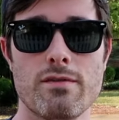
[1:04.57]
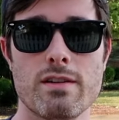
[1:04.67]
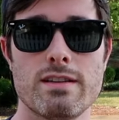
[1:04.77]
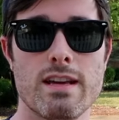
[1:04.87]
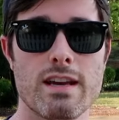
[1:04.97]
of
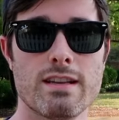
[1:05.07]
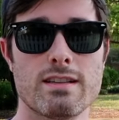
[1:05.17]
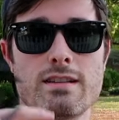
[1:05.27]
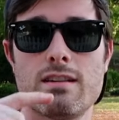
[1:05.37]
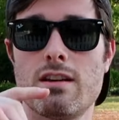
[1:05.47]
different
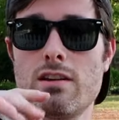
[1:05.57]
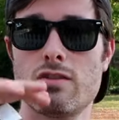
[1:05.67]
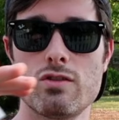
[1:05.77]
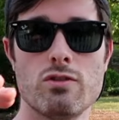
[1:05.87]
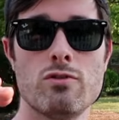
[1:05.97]
tests:
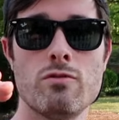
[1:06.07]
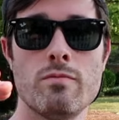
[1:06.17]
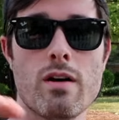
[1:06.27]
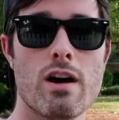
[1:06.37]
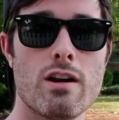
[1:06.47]

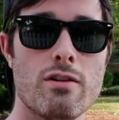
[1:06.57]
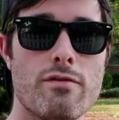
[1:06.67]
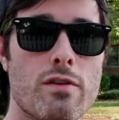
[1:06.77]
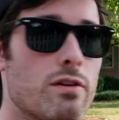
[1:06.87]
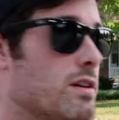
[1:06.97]
zoom,
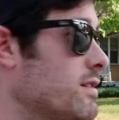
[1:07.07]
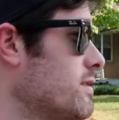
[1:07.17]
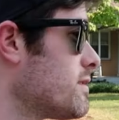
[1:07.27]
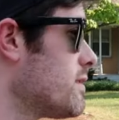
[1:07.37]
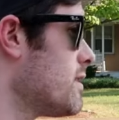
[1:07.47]
autofocus,
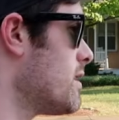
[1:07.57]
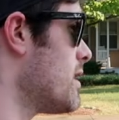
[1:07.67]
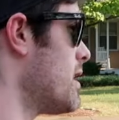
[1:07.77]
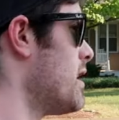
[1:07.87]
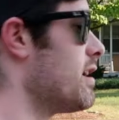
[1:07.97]

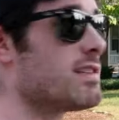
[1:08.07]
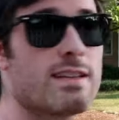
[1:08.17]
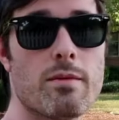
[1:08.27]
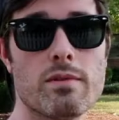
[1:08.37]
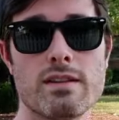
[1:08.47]

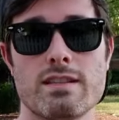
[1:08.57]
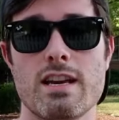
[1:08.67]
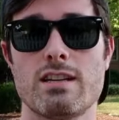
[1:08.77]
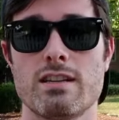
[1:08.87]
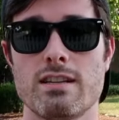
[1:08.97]

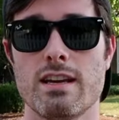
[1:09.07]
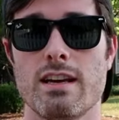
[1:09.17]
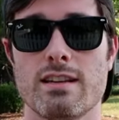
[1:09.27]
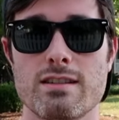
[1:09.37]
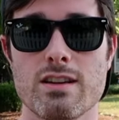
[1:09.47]
stabilization
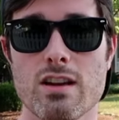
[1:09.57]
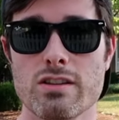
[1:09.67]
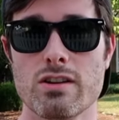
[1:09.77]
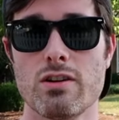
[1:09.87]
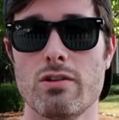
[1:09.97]
tests.
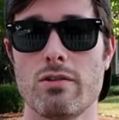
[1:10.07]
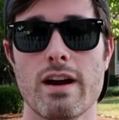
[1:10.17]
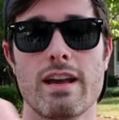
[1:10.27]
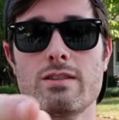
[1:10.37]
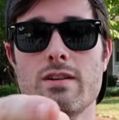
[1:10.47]
So
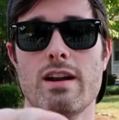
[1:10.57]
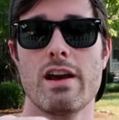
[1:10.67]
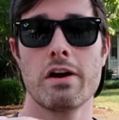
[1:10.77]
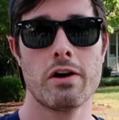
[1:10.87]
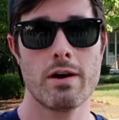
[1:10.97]
I guess right
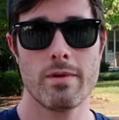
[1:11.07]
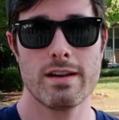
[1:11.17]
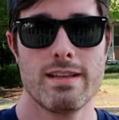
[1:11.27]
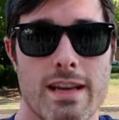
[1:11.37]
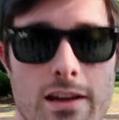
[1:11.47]
now I'm
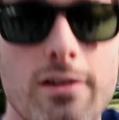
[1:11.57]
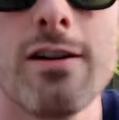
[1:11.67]
gonna take it